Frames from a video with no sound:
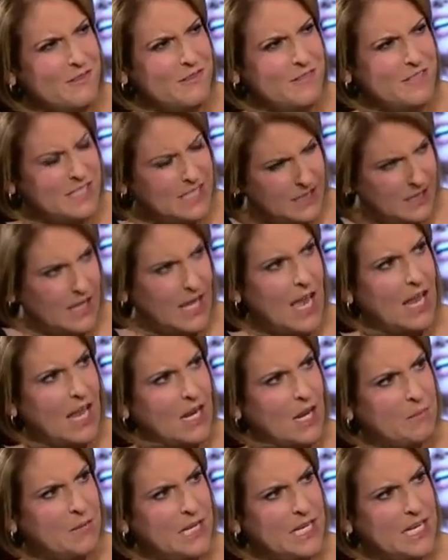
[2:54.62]
did that?
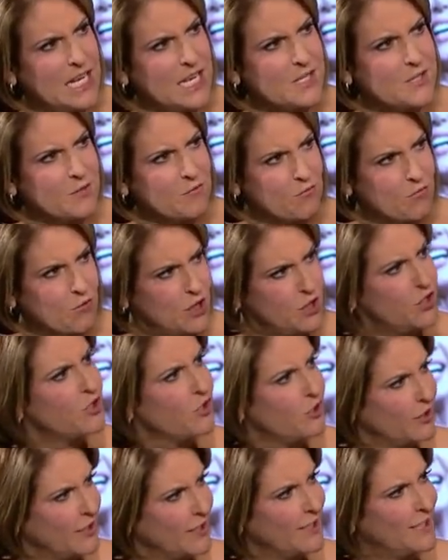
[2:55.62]
I mean, his
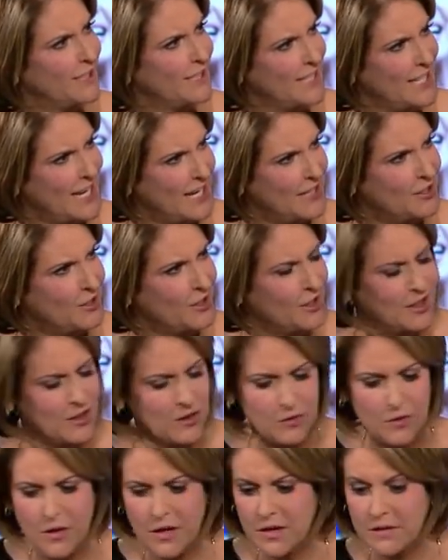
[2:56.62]
original
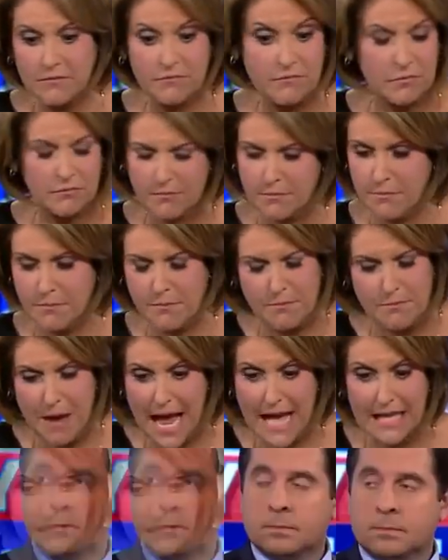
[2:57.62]
inclination
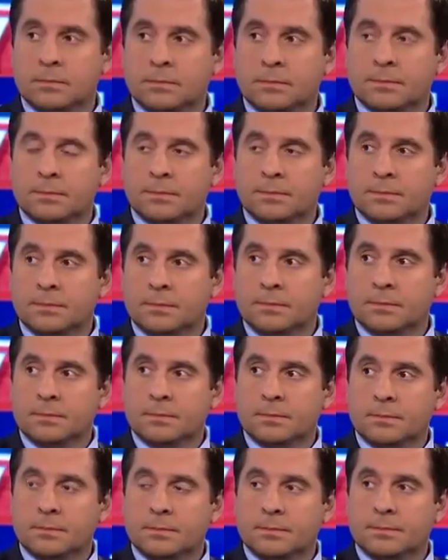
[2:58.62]
back last spring
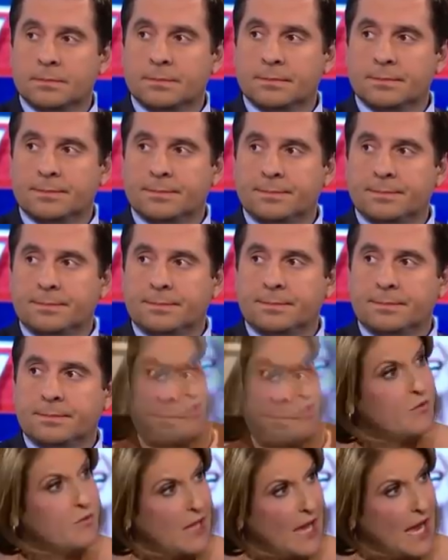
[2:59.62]
was, we're not going to
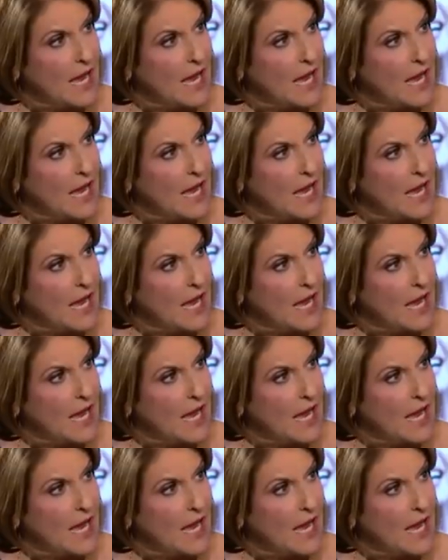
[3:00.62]
do that.